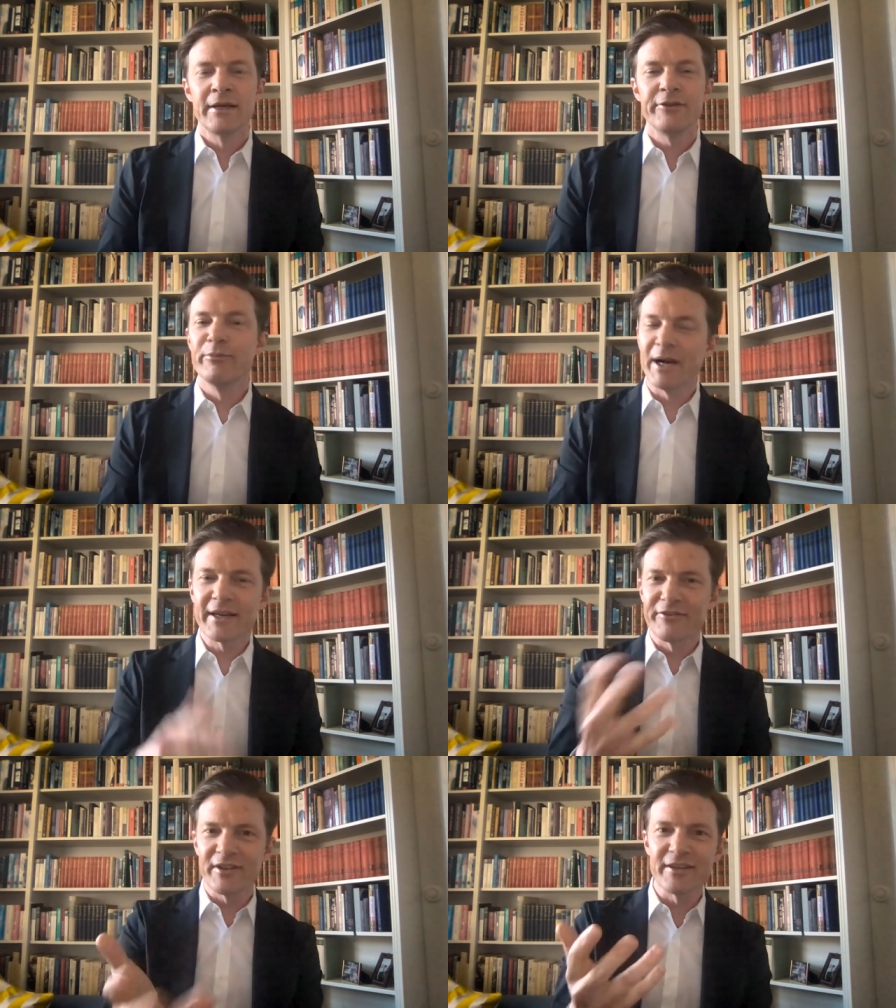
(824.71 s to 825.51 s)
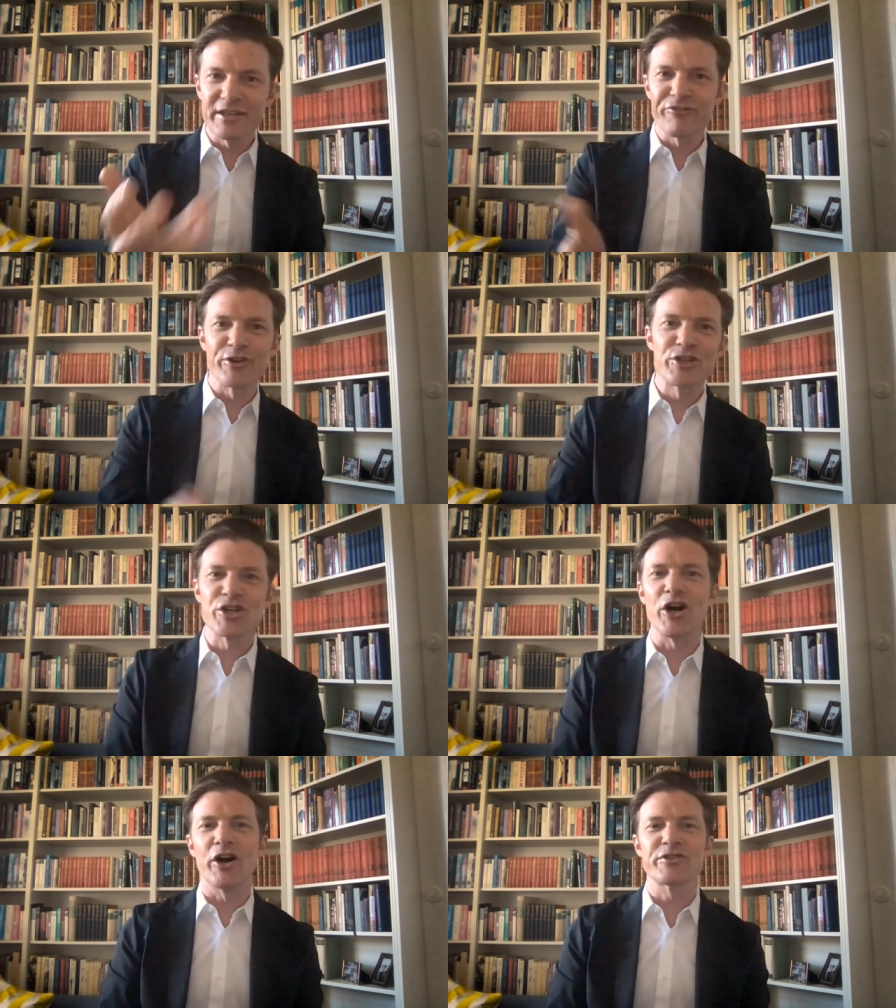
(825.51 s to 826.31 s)
You might have seen different
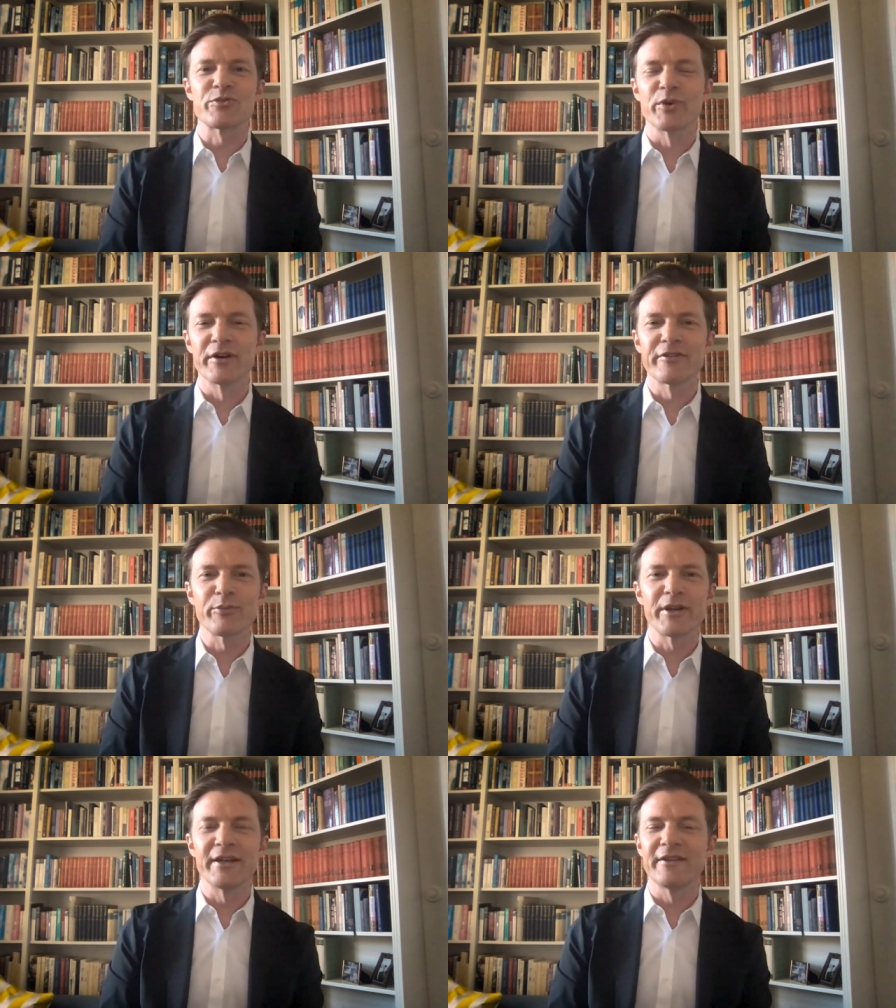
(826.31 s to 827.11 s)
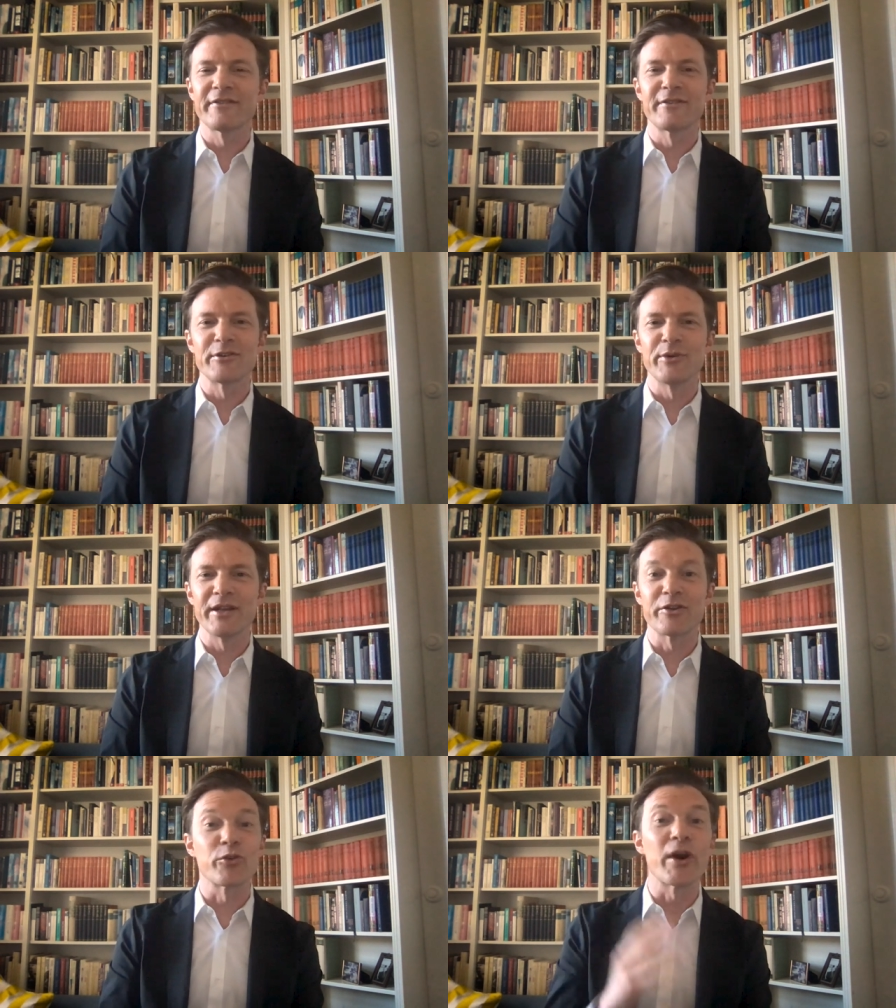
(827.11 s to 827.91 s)
charts where Sweden is
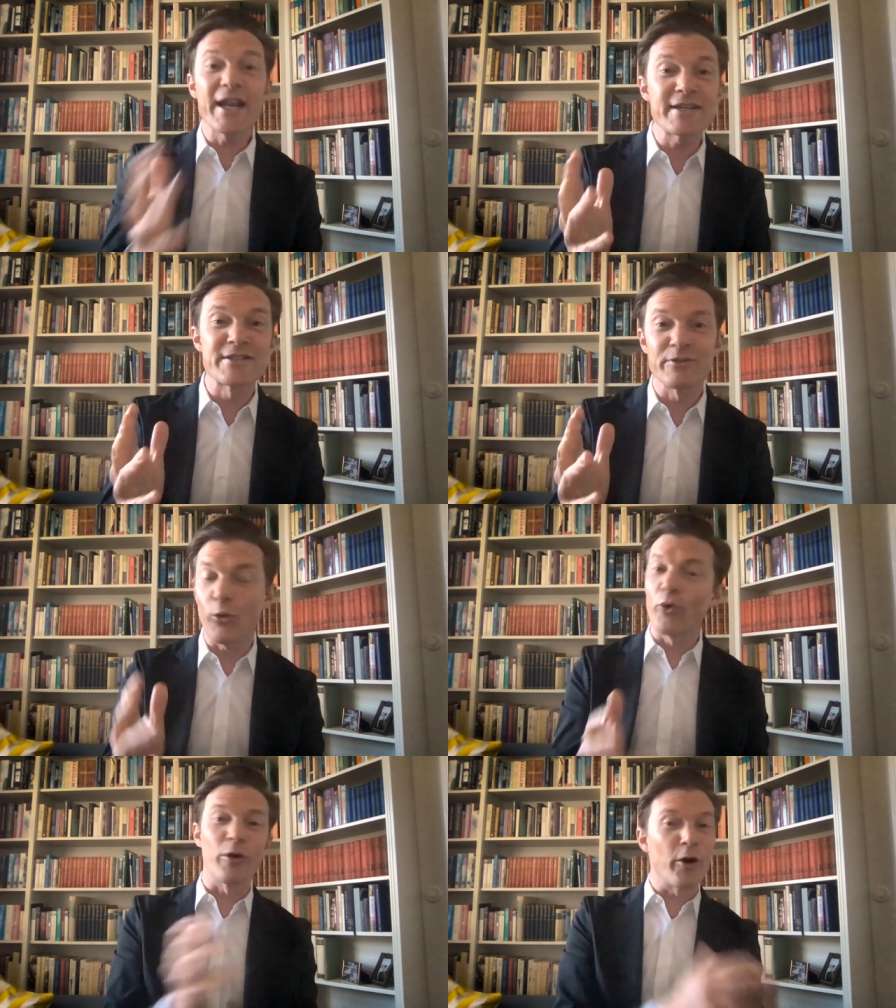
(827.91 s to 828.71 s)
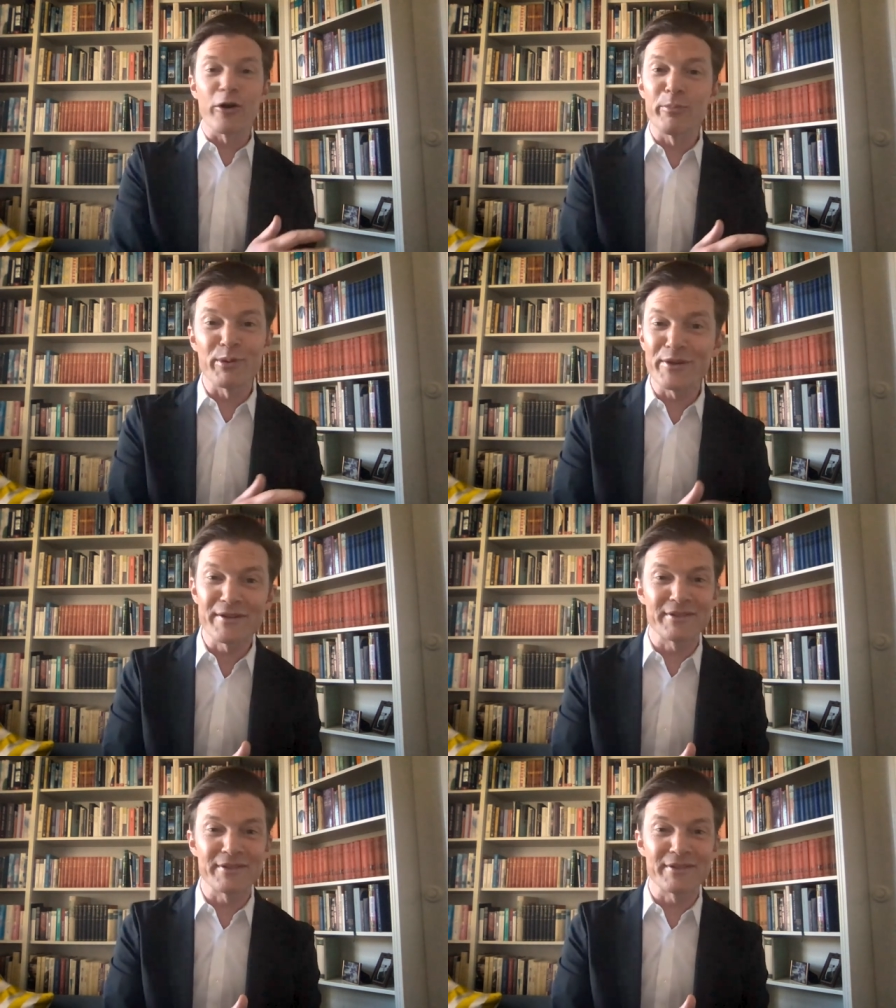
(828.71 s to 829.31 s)
doing great or horrible,